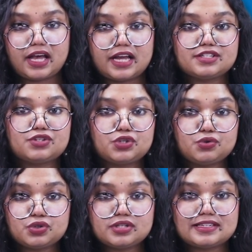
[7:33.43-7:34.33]
at
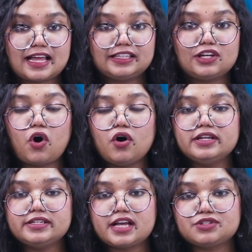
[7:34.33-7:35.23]
institutions like the All
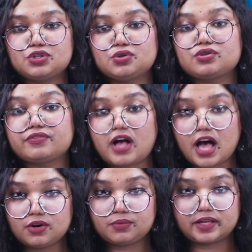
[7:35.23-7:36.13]
India Institute of
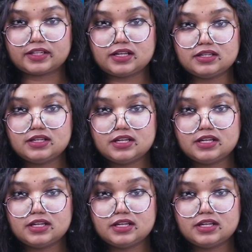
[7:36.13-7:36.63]
Ayurveda,